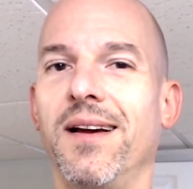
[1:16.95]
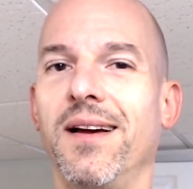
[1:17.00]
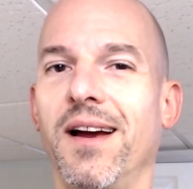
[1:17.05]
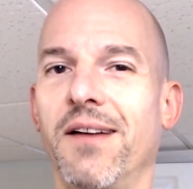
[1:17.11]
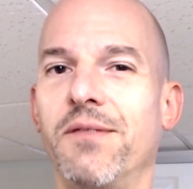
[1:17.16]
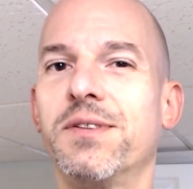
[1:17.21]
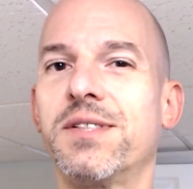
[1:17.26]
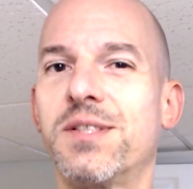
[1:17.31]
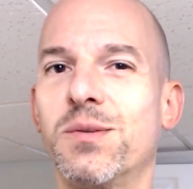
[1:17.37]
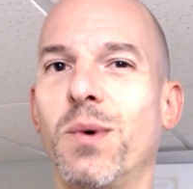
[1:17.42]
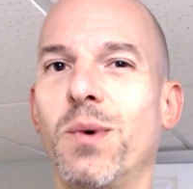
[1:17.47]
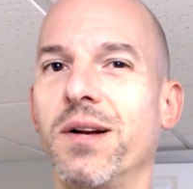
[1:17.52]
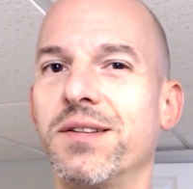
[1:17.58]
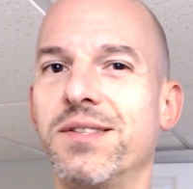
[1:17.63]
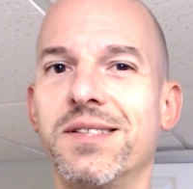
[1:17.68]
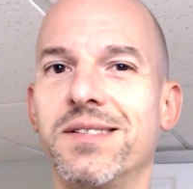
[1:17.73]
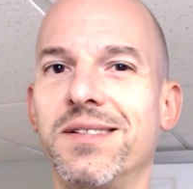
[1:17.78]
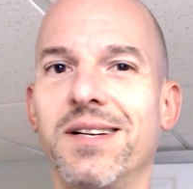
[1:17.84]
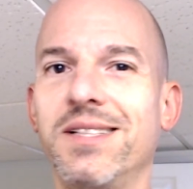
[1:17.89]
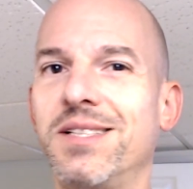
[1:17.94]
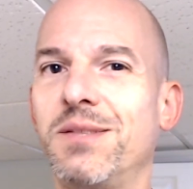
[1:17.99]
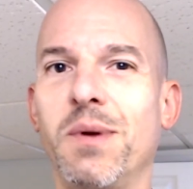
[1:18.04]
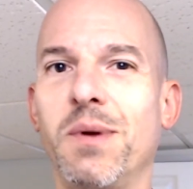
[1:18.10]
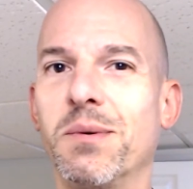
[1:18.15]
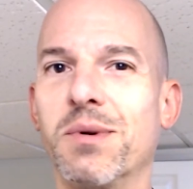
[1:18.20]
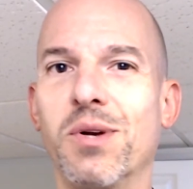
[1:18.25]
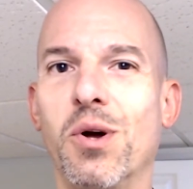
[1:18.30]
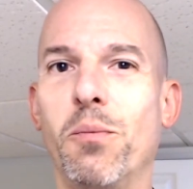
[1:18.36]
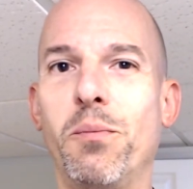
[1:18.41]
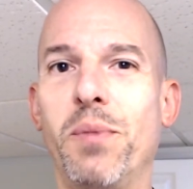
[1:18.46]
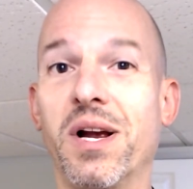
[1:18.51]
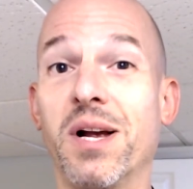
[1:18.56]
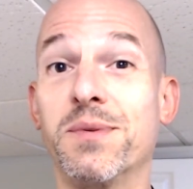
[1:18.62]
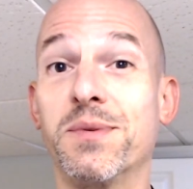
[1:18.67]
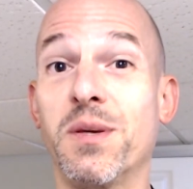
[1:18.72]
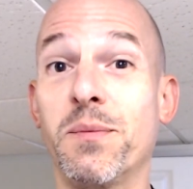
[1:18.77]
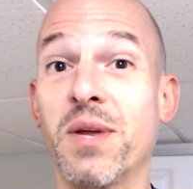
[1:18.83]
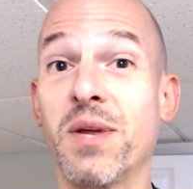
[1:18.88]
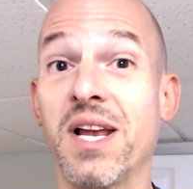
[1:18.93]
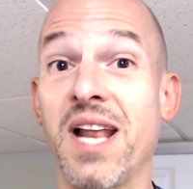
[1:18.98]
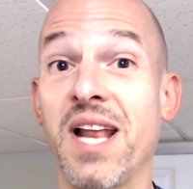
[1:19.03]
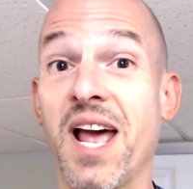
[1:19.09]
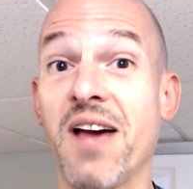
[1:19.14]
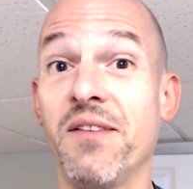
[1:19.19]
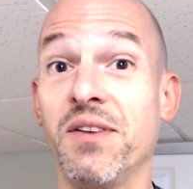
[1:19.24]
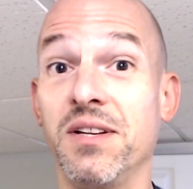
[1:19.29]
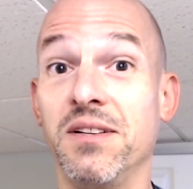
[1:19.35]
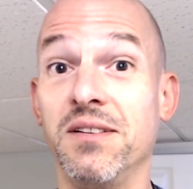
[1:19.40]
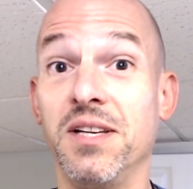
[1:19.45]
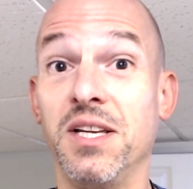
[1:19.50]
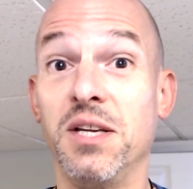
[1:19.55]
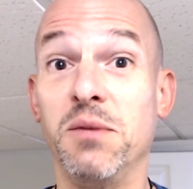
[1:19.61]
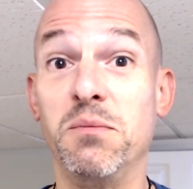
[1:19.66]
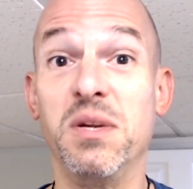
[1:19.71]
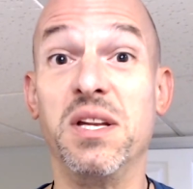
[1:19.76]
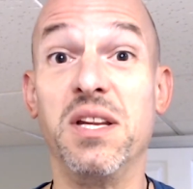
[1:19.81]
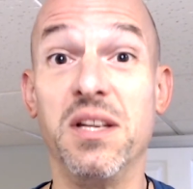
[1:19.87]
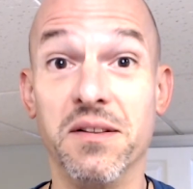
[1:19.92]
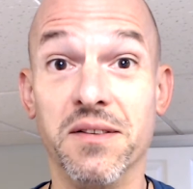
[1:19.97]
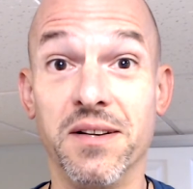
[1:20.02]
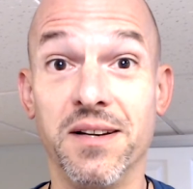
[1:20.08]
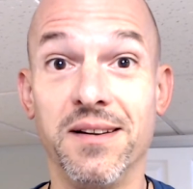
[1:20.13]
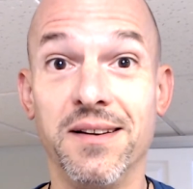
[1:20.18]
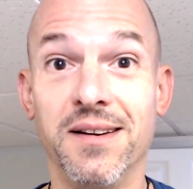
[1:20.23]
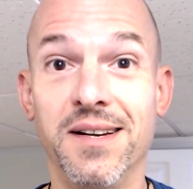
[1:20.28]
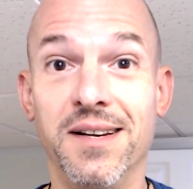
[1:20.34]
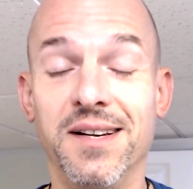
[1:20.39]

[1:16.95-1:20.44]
every once in a while, it's just nice to be able to go pick up something and have it immediately.